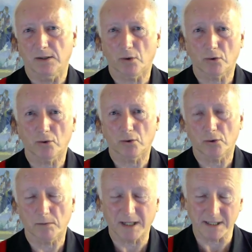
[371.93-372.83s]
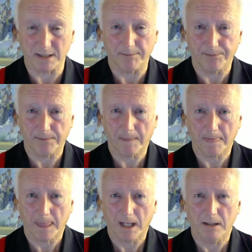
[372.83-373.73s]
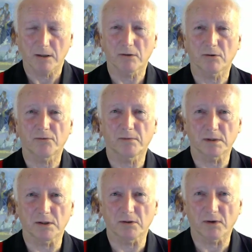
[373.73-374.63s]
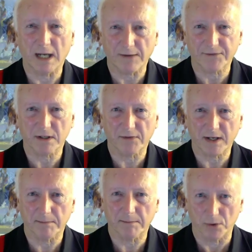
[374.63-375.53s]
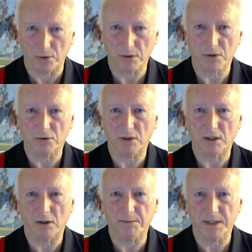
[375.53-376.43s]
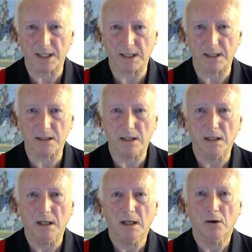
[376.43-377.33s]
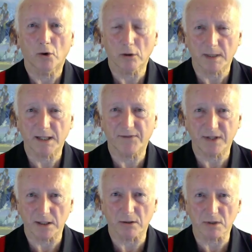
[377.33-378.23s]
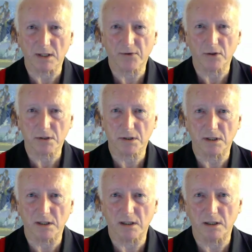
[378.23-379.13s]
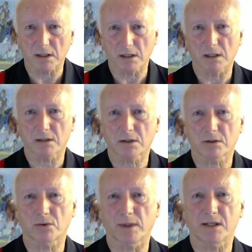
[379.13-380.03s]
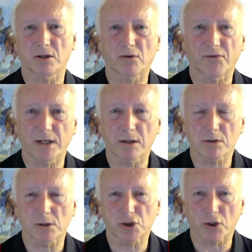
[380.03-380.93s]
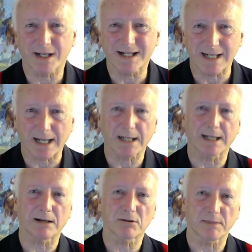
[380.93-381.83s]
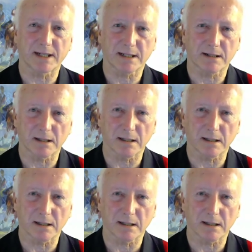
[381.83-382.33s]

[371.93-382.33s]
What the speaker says: punter. You have to have bought or obtained all my videos. I've got 20 odd videos that show exactly how to make